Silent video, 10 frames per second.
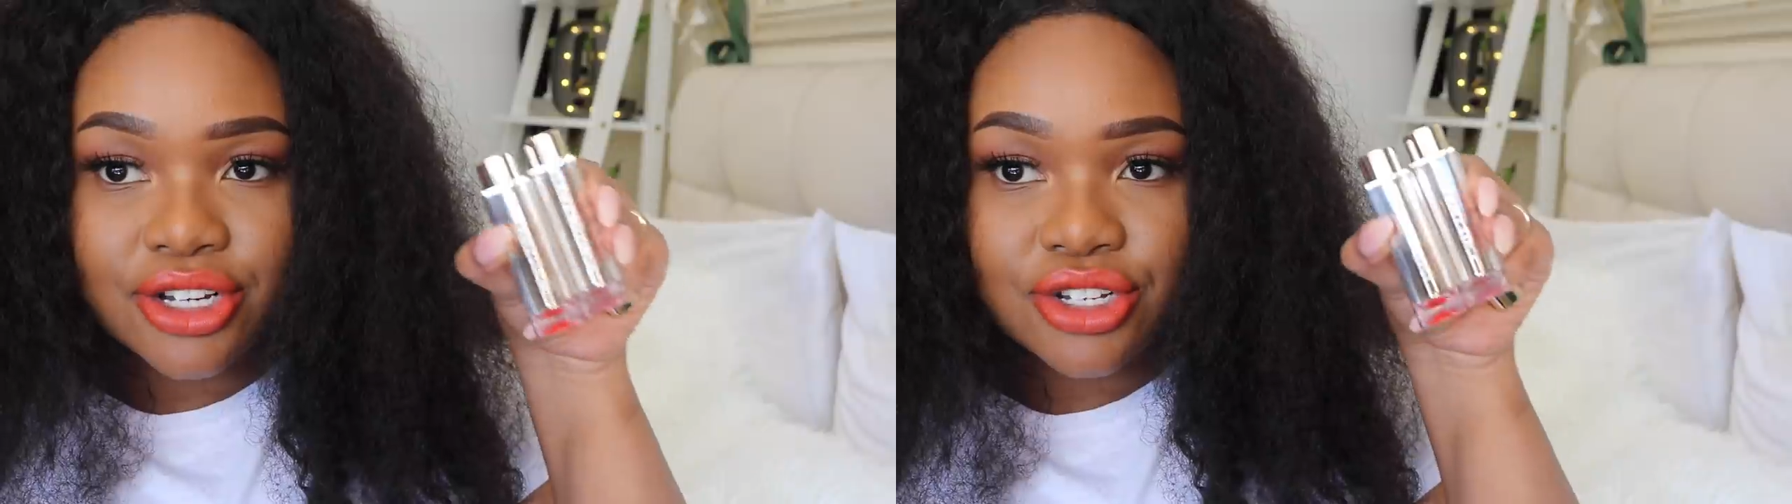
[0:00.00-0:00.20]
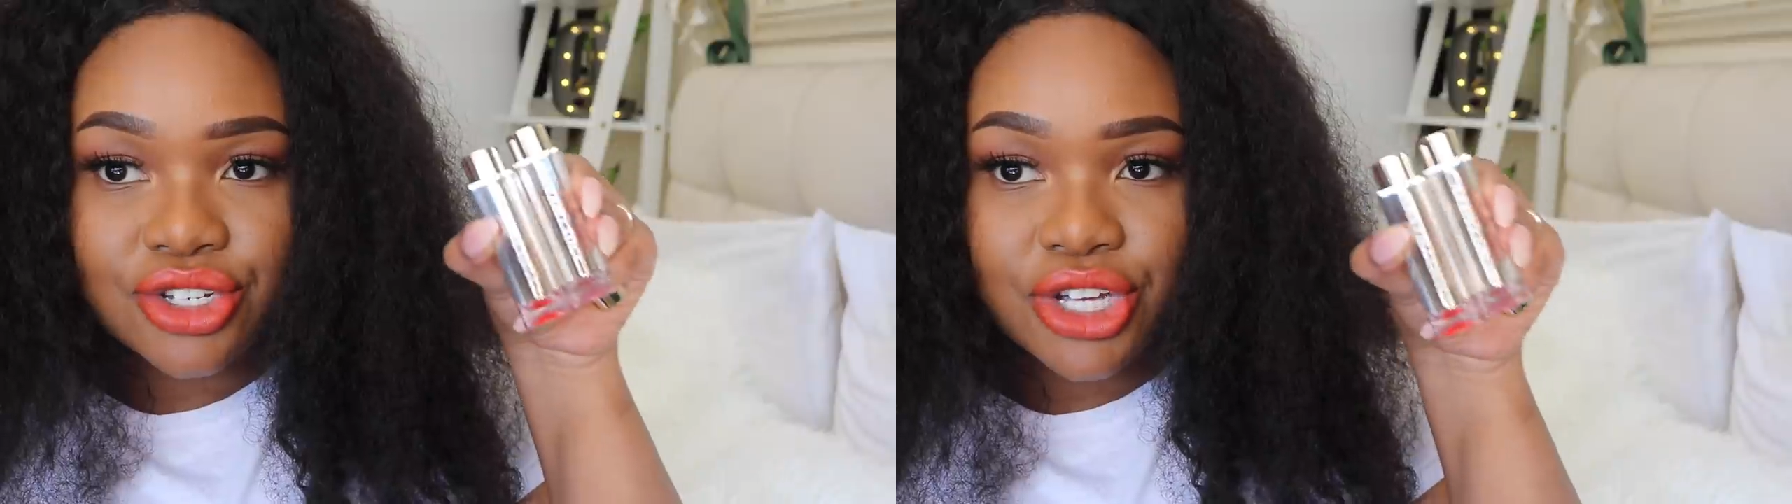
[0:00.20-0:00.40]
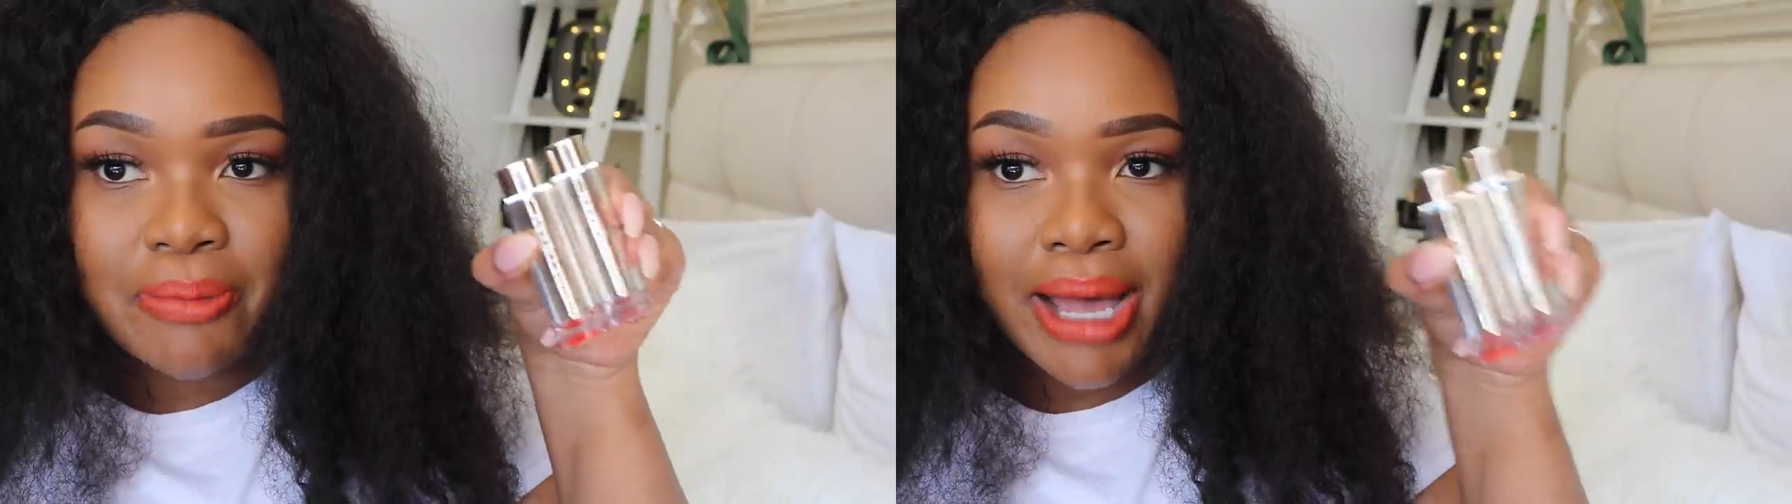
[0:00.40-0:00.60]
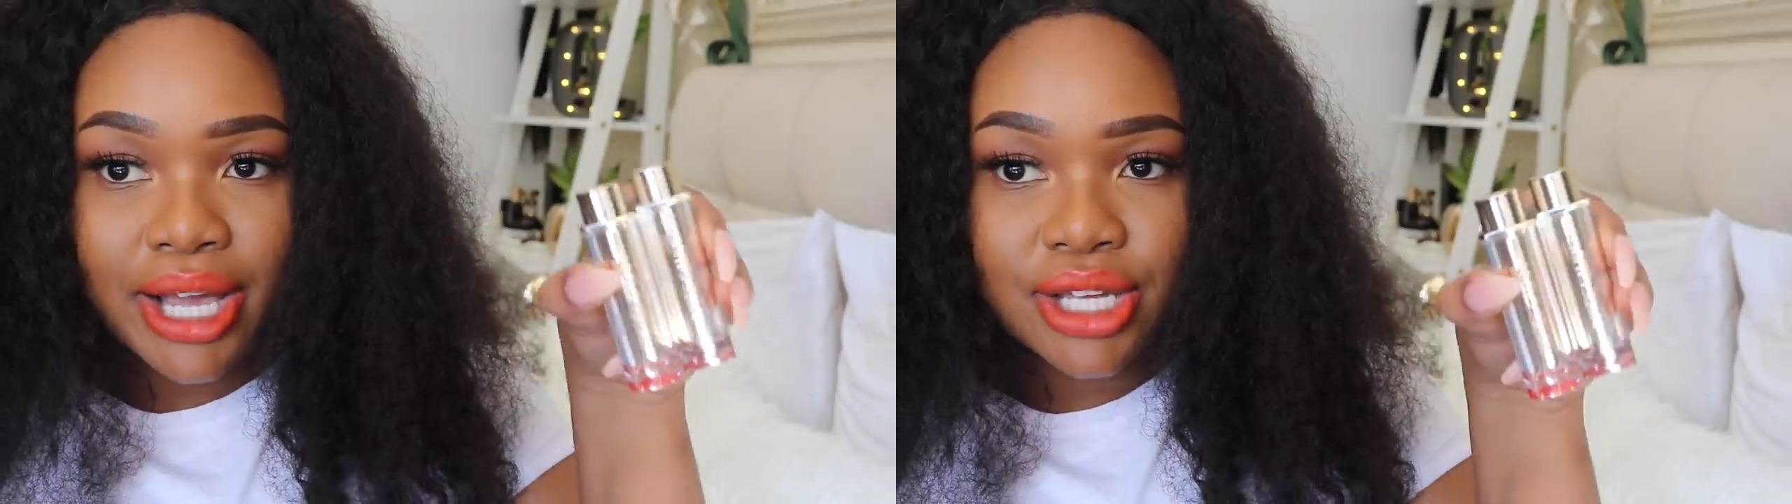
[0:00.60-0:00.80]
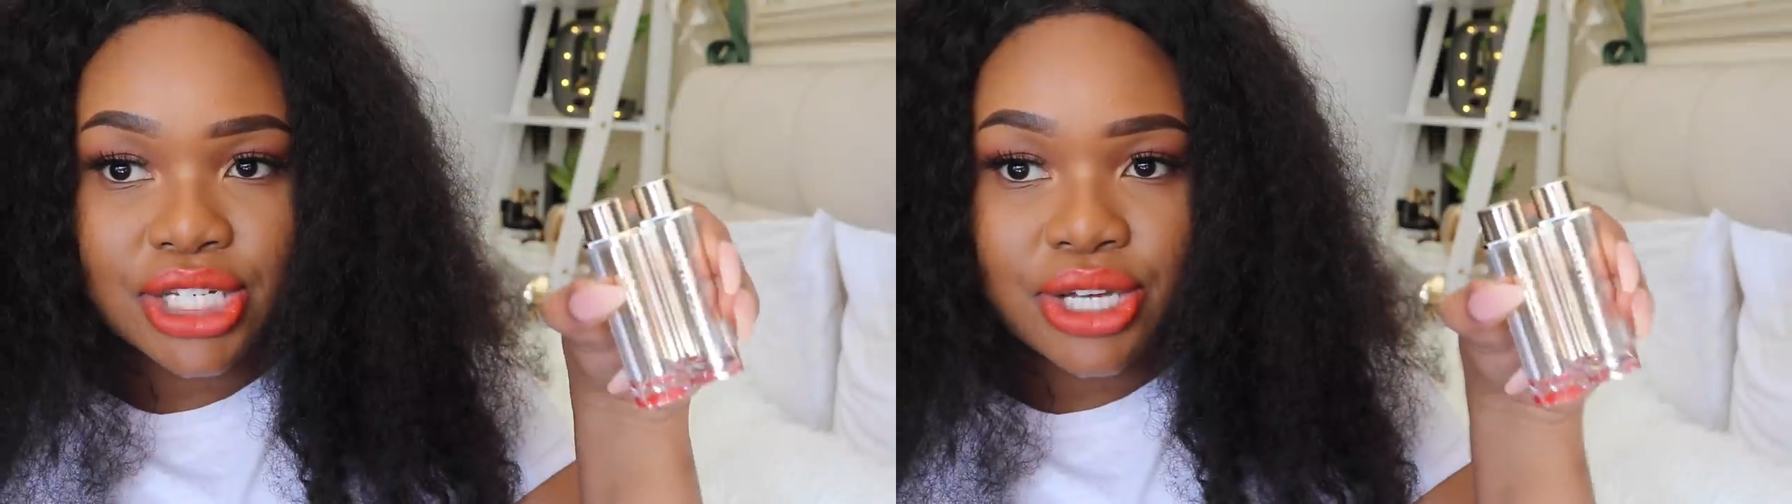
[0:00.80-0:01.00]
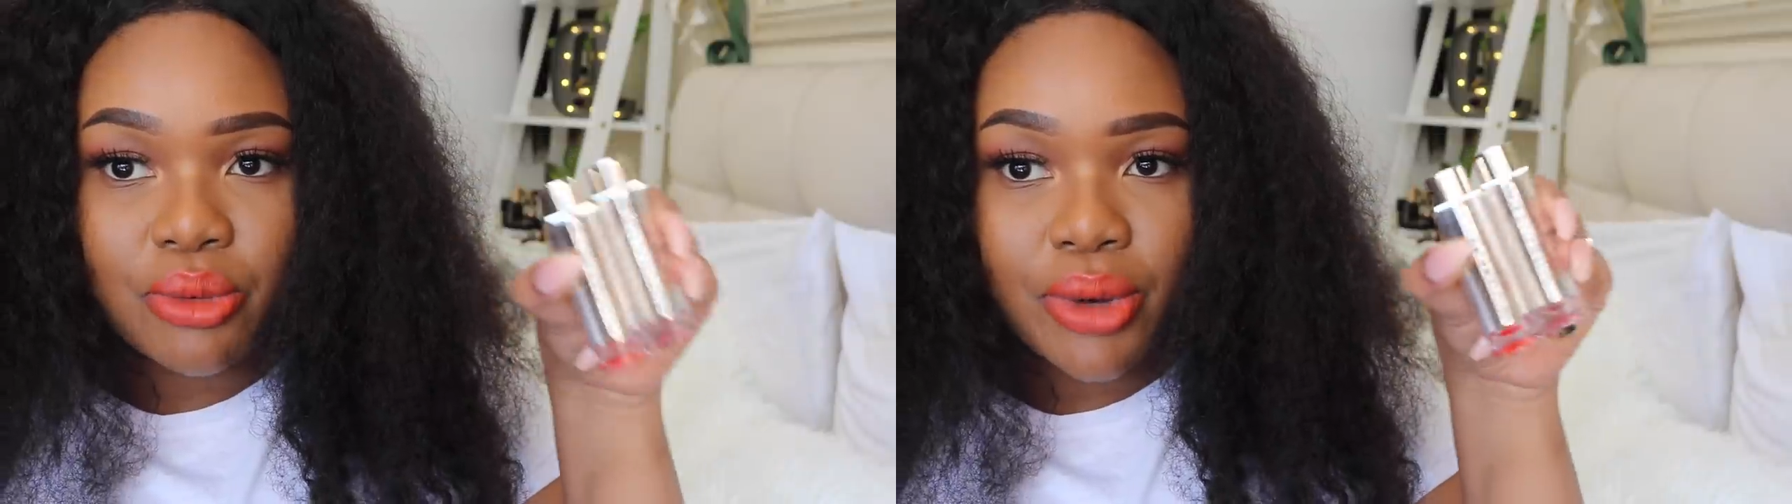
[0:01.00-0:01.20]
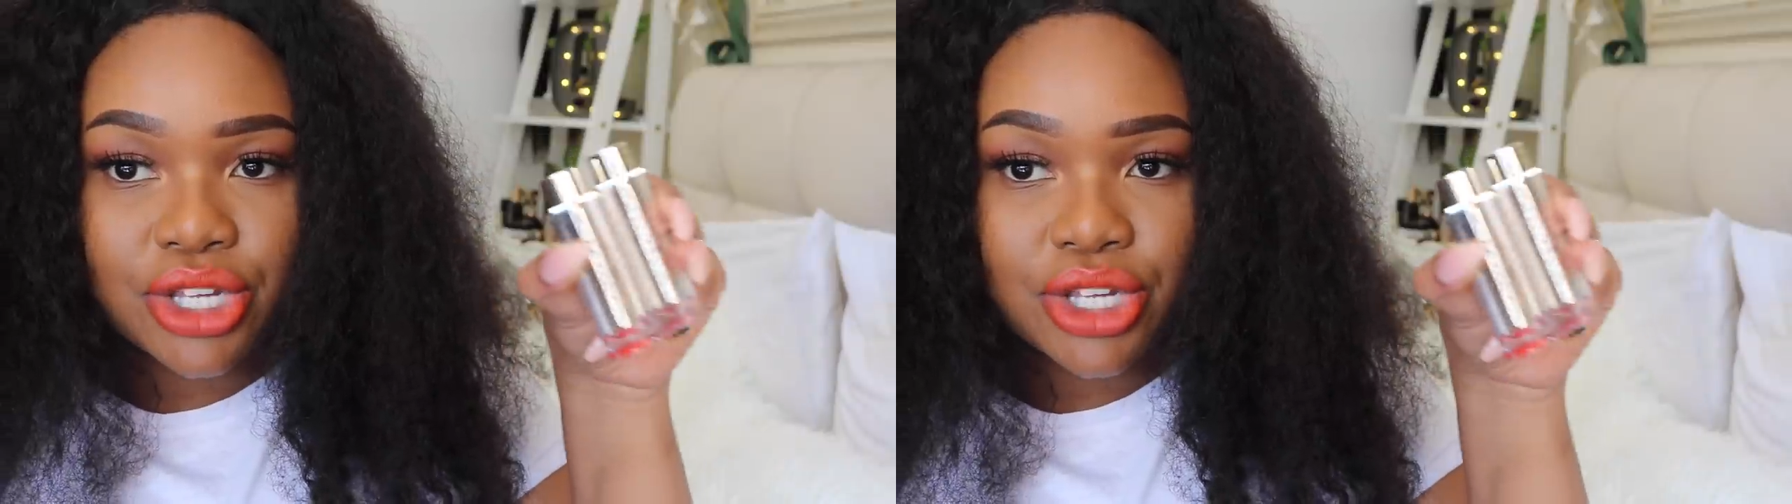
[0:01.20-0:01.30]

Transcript: and chic packaging,